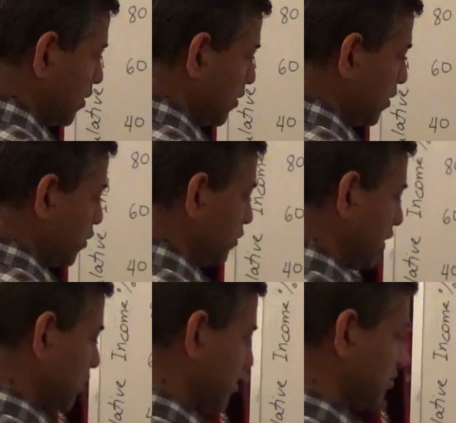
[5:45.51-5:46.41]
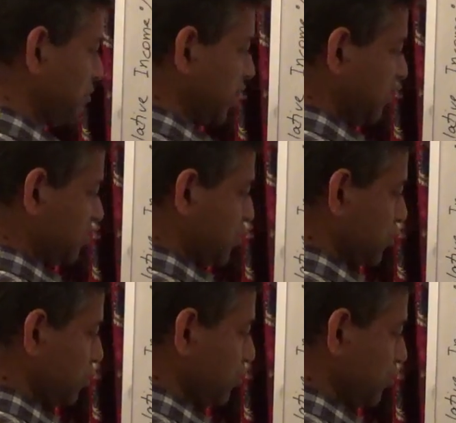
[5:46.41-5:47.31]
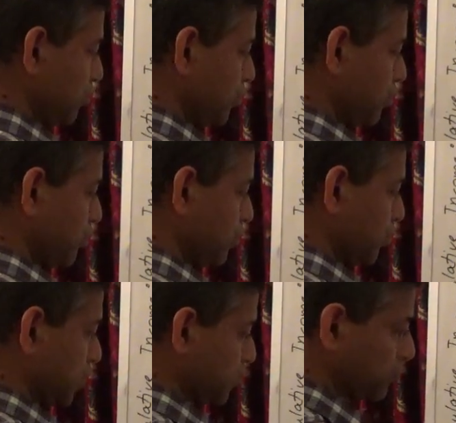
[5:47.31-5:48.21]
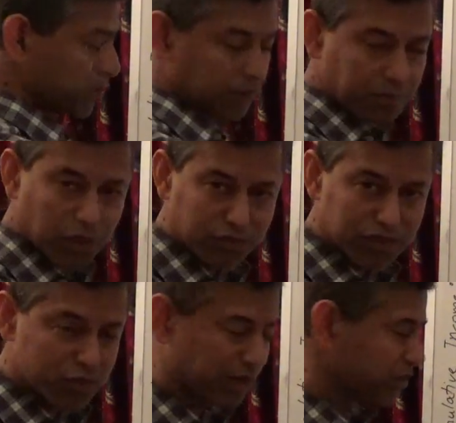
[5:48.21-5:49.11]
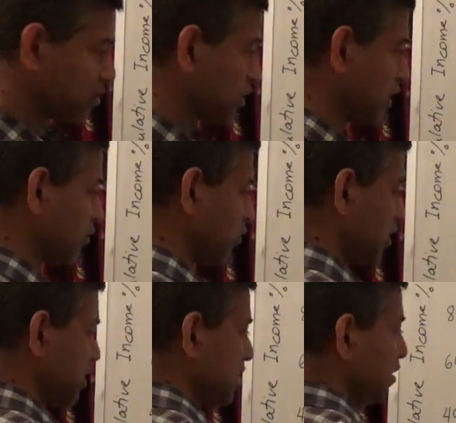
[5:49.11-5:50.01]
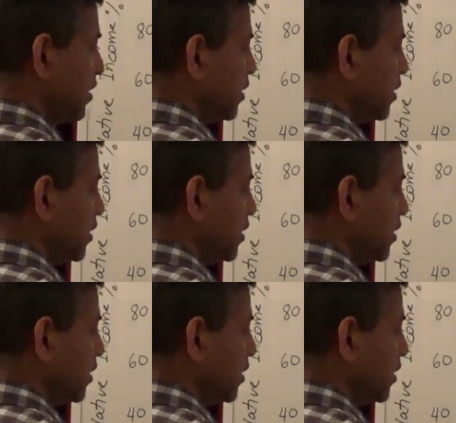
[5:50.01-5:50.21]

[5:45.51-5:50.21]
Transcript: think of that as base 2, which would be part of the trapezoid calculation,